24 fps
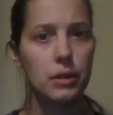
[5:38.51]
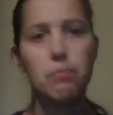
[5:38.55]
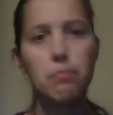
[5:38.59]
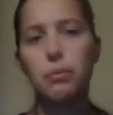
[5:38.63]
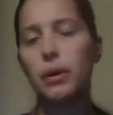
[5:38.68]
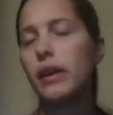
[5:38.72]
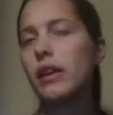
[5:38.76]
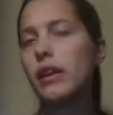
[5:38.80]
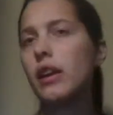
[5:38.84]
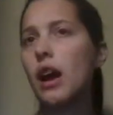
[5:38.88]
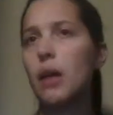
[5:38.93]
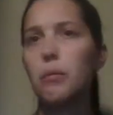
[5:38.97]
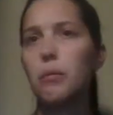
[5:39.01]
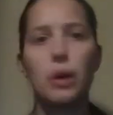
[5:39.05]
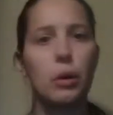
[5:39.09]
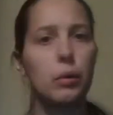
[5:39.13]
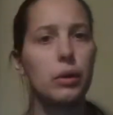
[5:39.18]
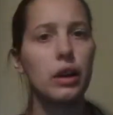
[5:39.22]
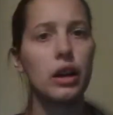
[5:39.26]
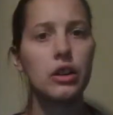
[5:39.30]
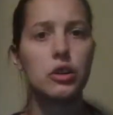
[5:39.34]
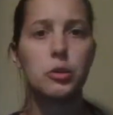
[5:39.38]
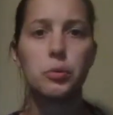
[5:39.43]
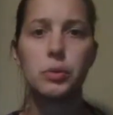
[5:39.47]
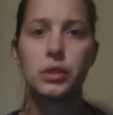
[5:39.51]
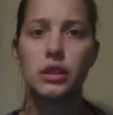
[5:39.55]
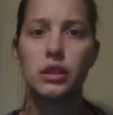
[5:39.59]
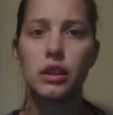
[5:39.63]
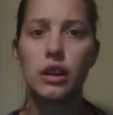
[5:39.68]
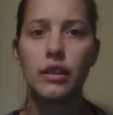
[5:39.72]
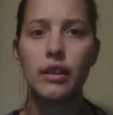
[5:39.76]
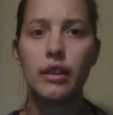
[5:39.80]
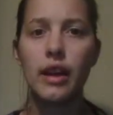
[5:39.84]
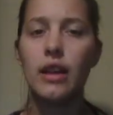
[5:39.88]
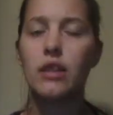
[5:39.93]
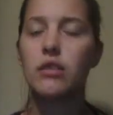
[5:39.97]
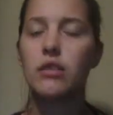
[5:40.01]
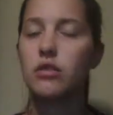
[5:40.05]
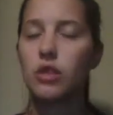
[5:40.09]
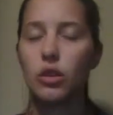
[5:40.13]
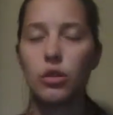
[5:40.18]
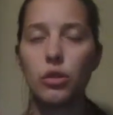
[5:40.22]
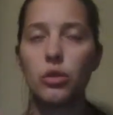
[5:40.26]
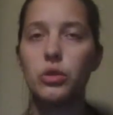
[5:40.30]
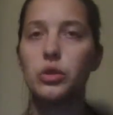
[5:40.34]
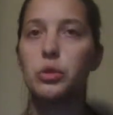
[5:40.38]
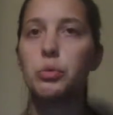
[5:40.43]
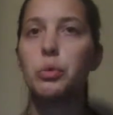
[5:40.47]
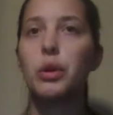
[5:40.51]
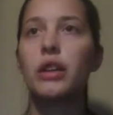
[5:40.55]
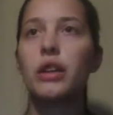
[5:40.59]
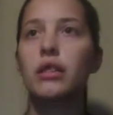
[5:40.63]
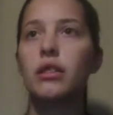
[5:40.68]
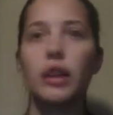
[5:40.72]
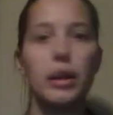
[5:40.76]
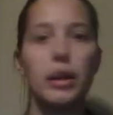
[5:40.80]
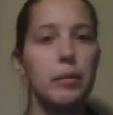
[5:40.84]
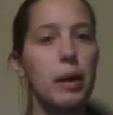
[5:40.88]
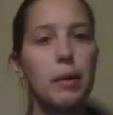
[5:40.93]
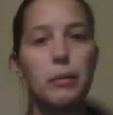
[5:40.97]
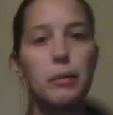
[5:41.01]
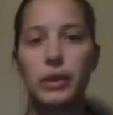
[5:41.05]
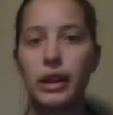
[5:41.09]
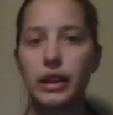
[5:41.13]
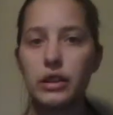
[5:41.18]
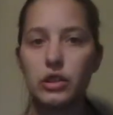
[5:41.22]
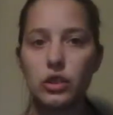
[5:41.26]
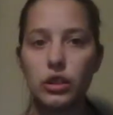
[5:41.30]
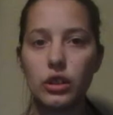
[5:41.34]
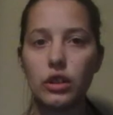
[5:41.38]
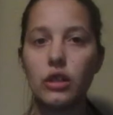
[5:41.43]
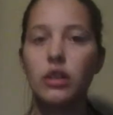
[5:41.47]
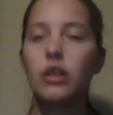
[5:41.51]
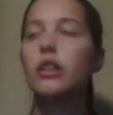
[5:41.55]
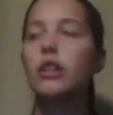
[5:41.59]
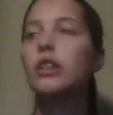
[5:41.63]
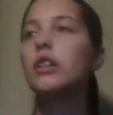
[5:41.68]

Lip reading: but I'm not 100% on that. Don't hold your breath. It might be next year.